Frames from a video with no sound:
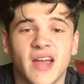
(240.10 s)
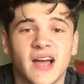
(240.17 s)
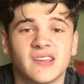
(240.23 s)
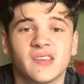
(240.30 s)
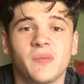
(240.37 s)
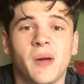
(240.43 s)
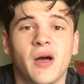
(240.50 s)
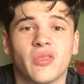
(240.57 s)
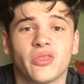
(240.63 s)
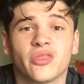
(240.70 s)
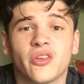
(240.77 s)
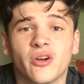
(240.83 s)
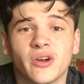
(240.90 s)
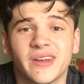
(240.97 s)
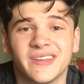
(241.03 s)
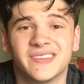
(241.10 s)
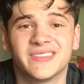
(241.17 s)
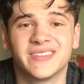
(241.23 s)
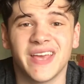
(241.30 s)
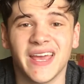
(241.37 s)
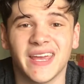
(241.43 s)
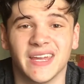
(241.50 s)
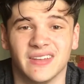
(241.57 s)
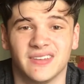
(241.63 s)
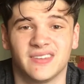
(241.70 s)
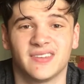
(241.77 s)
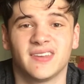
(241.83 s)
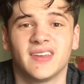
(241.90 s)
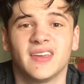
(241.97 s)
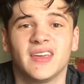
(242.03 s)
knocks him out in 30
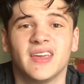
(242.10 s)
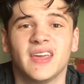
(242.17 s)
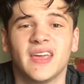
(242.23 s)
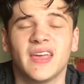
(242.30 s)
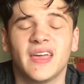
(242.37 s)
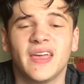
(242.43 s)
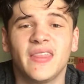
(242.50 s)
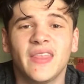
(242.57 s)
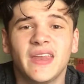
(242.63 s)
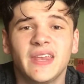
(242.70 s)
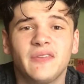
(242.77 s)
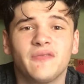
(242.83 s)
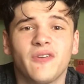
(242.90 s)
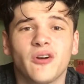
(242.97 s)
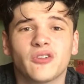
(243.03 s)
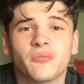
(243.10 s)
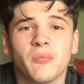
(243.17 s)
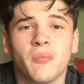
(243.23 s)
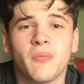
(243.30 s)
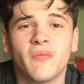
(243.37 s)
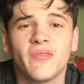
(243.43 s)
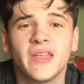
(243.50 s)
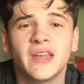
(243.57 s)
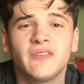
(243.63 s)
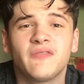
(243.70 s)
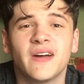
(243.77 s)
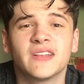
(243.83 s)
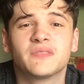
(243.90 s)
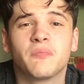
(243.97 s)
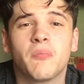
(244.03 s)
seconds. And then he fights
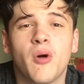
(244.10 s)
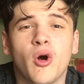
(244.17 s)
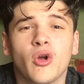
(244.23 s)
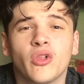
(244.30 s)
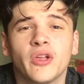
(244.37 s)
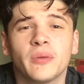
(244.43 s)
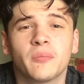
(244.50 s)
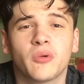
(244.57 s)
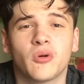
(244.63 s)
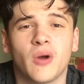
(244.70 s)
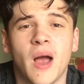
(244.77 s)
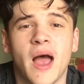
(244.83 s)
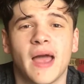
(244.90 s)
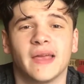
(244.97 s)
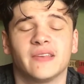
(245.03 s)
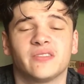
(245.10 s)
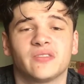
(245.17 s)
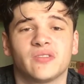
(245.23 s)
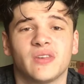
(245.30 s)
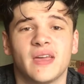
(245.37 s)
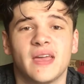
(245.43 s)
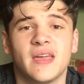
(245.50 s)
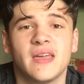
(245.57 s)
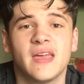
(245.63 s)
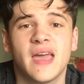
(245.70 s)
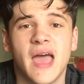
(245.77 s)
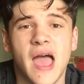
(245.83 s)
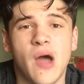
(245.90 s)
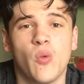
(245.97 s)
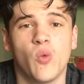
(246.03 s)
Marlon Moraes
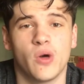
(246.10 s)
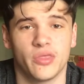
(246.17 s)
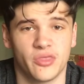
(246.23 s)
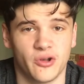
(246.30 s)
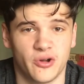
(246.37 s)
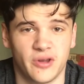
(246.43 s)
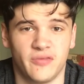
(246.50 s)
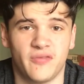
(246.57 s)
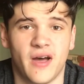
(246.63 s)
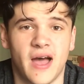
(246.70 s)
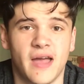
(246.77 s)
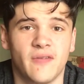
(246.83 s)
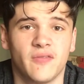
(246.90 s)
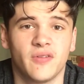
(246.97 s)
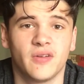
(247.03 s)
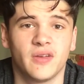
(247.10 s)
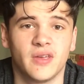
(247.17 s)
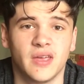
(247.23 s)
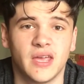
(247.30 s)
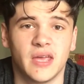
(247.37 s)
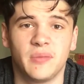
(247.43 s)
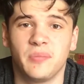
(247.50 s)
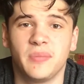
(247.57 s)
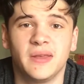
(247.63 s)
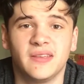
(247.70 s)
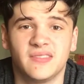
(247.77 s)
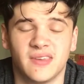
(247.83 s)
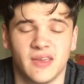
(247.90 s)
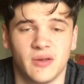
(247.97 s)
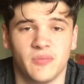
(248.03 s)
at 135 and
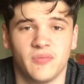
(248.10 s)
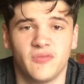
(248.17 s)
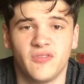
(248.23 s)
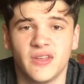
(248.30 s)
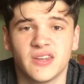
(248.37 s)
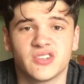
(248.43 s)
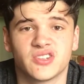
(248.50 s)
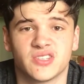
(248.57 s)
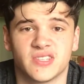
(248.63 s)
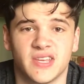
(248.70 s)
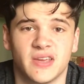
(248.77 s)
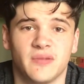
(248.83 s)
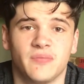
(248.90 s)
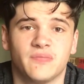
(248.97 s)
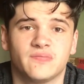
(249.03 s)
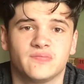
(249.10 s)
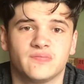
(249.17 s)
beats him, finishes him.